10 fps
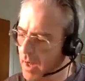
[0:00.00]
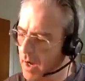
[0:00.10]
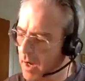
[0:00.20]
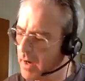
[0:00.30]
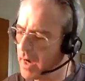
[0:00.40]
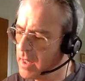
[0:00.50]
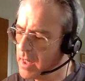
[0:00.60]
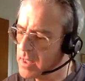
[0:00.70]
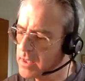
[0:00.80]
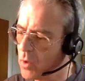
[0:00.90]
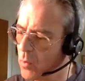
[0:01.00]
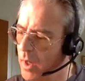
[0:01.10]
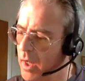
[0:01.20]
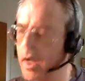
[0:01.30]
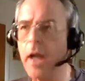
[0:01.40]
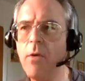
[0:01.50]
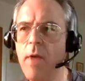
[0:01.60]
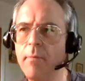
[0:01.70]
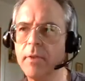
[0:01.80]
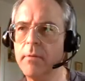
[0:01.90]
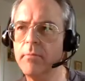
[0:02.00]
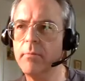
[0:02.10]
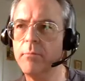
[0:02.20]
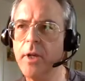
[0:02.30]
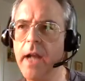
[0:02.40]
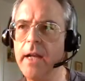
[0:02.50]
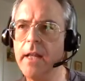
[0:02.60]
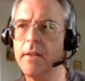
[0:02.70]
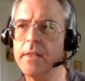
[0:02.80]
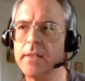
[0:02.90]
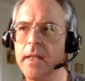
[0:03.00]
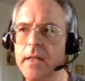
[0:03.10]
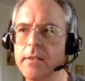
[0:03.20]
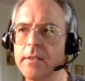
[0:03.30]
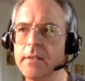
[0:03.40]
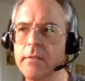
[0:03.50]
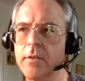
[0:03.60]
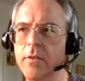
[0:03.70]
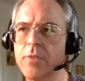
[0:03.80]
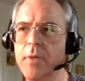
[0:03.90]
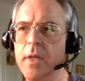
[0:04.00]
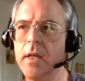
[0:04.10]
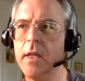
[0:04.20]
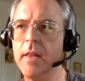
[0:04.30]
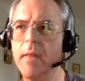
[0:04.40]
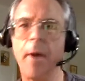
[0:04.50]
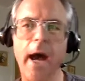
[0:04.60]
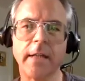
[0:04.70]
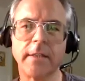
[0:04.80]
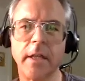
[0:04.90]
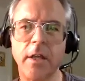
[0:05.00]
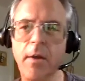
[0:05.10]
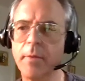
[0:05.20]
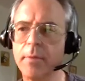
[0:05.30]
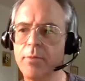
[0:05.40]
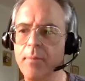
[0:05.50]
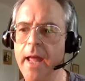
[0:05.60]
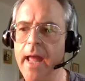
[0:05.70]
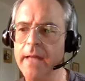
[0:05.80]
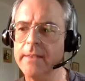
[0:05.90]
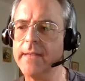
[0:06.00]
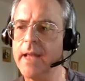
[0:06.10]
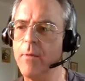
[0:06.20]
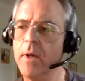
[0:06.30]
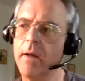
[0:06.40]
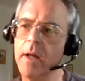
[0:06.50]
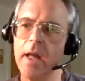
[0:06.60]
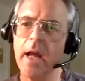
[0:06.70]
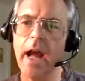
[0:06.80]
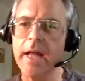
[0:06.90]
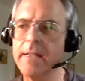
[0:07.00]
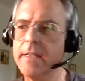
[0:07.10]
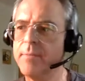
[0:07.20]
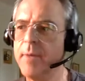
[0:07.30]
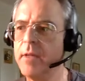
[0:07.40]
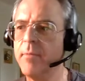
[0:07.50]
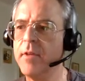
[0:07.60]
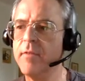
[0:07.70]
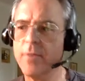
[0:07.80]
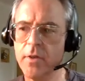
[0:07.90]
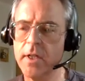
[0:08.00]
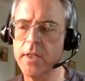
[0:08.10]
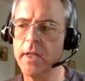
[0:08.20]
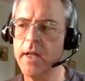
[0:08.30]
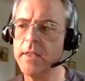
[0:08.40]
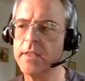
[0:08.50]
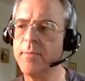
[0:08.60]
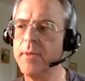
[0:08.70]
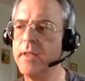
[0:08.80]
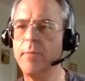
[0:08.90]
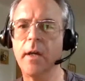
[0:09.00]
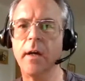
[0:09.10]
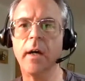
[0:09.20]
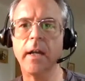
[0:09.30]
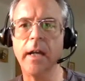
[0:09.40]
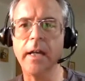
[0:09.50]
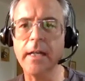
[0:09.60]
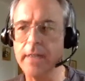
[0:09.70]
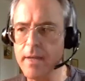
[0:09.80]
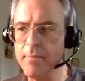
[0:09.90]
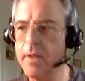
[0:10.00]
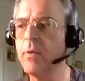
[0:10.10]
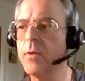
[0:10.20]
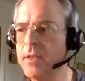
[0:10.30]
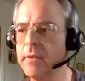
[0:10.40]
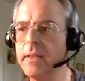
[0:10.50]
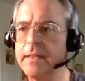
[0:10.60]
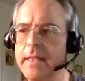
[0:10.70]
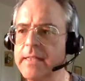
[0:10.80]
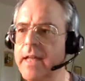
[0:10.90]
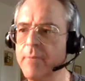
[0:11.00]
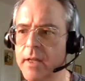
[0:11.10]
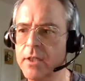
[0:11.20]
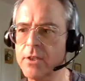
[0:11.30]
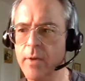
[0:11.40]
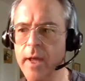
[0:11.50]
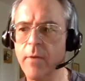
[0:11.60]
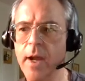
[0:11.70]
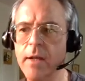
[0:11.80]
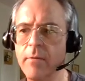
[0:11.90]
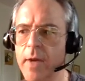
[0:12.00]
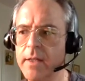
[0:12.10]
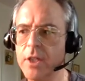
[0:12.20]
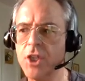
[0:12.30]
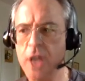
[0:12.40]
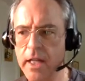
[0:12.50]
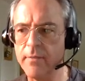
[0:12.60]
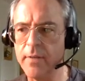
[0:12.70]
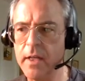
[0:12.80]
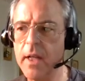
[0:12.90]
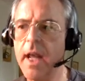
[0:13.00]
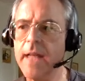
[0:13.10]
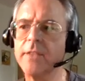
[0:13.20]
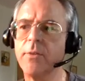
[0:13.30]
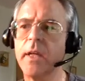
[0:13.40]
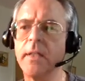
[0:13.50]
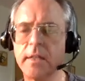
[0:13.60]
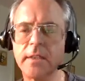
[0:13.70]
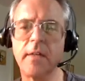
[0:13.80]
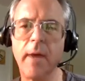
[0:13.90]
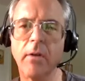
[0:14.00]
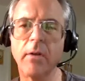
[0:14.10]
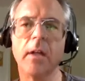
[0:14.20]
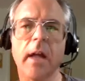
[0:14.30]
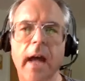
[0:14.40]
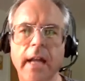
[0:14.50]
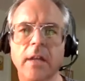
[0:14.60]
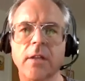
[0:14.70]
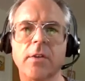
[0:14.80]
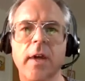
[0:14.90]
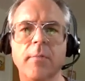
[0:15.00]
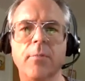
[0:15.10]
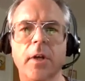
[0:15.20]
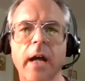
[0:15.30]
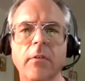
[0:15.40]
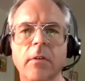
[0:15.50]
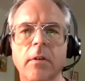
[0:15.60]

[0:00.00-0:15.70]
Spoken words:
All right. So are you able to put any of these things, so to speak, in the box? Are you able to prep ahead and say, well, I anticipate there'll be a verdict. I anticipate there'll be an indictment or something like this. I'm going to just go ahead and write the shell of it. And so when it does come out, I can just go ahead and put it out.